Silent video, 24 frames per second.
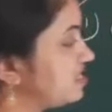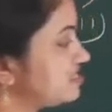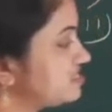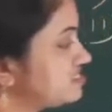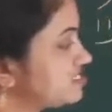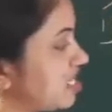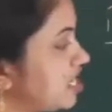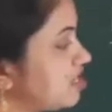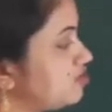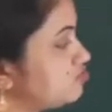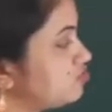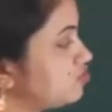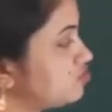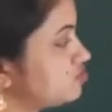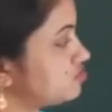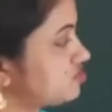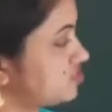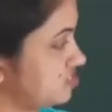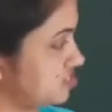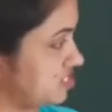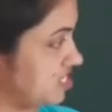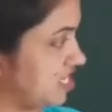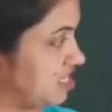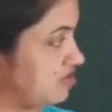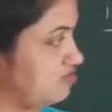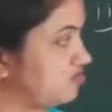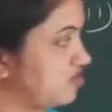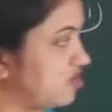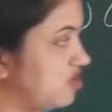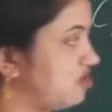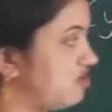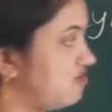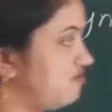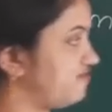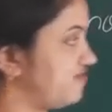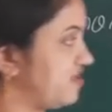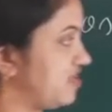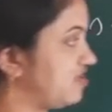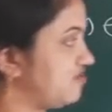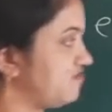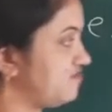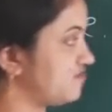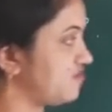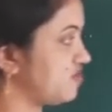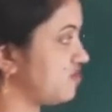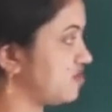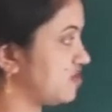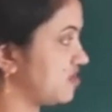the cymose type of
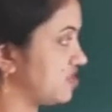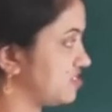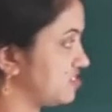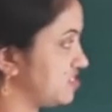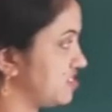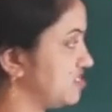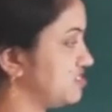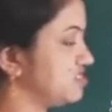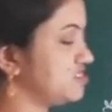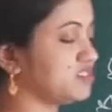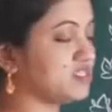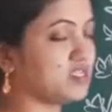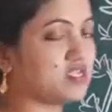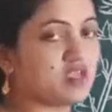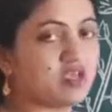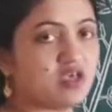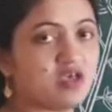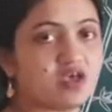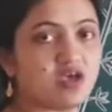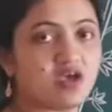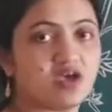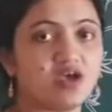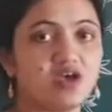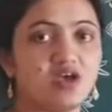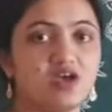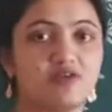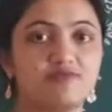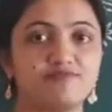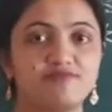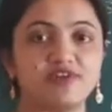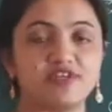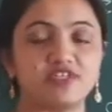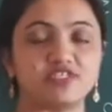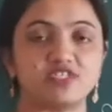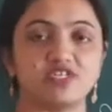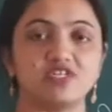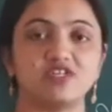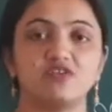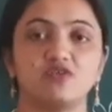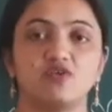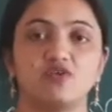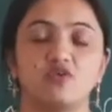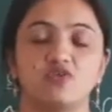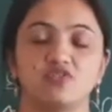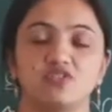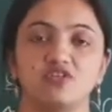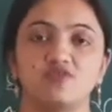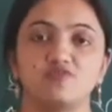inflorescence are present
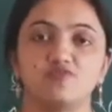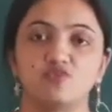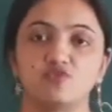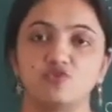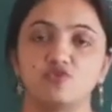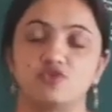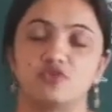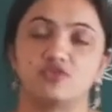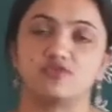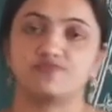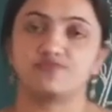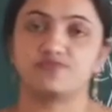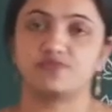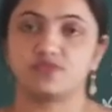on the board.